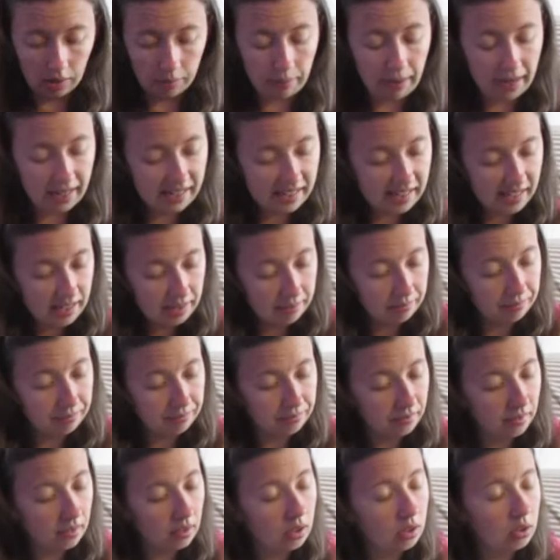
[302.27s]
Pixie.
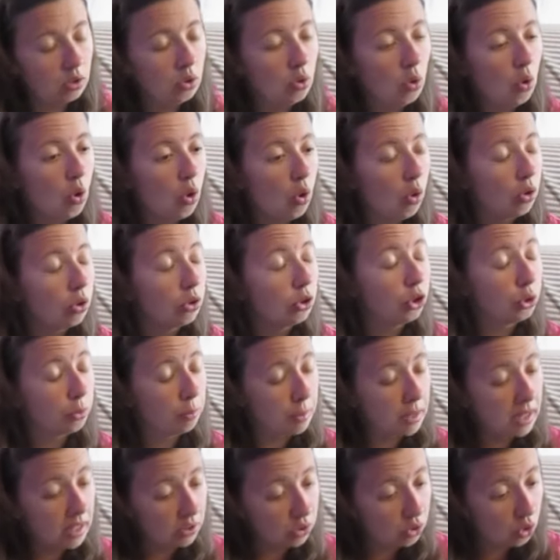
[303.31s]
No, you're
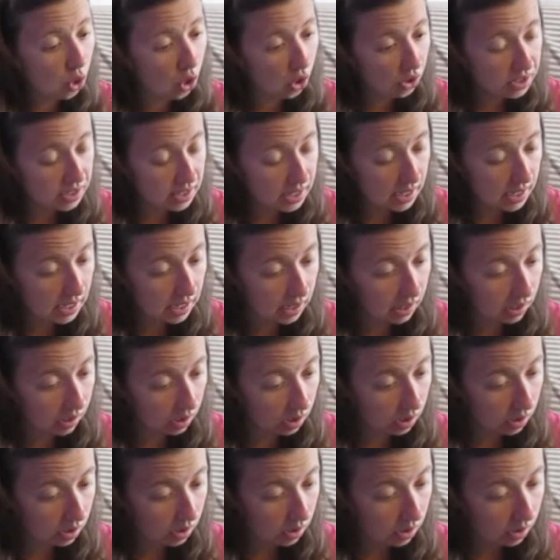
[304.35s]
being naughty.
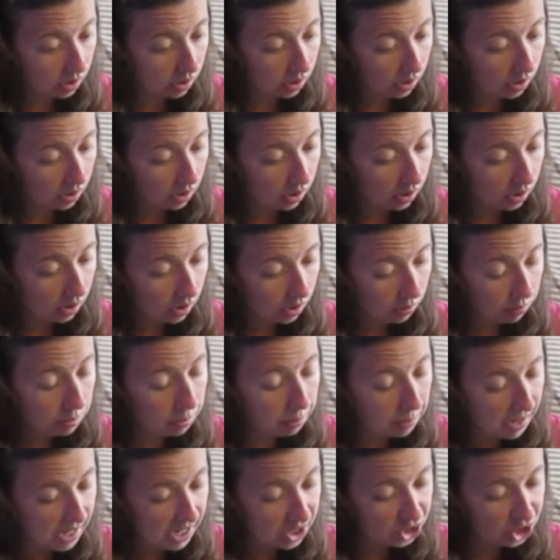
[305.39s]
Be
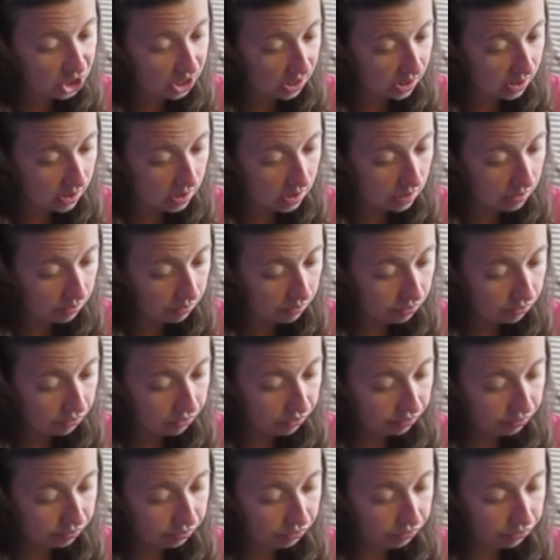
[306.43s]
patient.
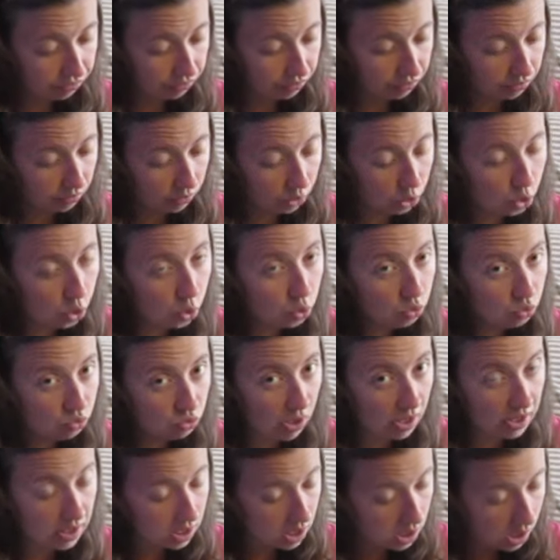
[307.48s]
Don't
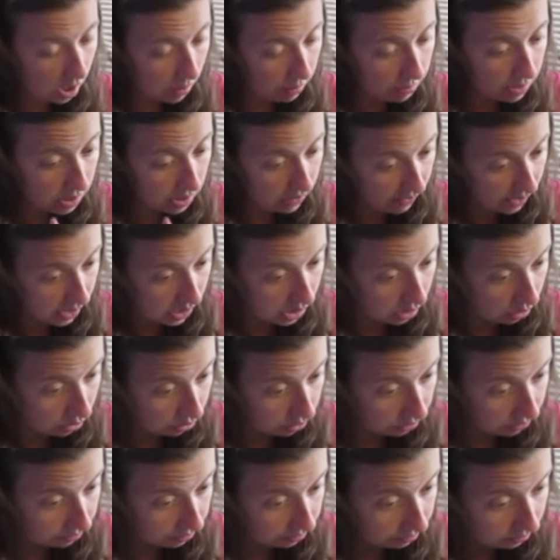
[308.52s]
interrupt the video.
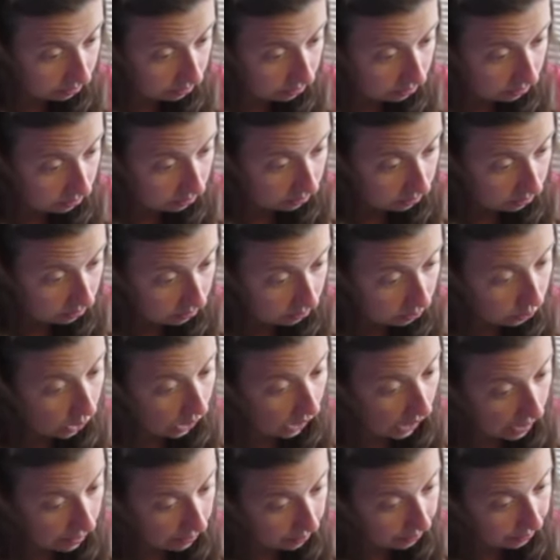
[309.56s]

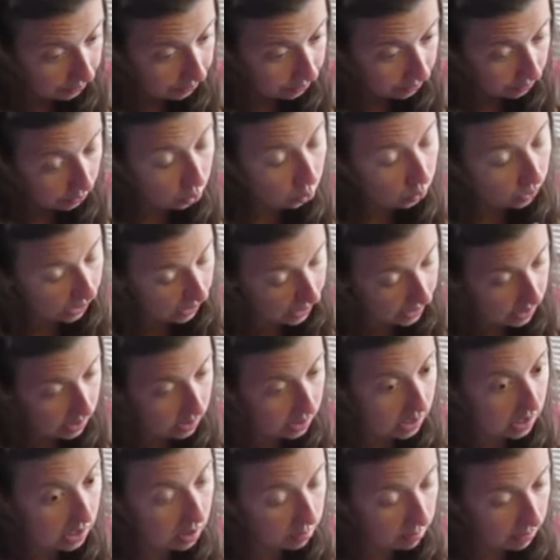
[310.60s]
Okay? You'll get
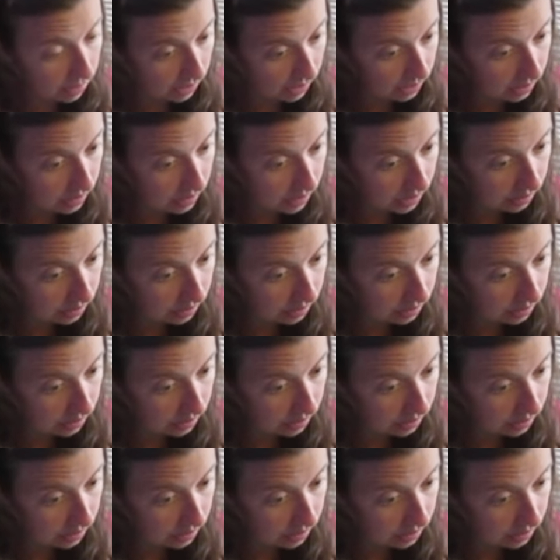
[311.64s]
it in a minute.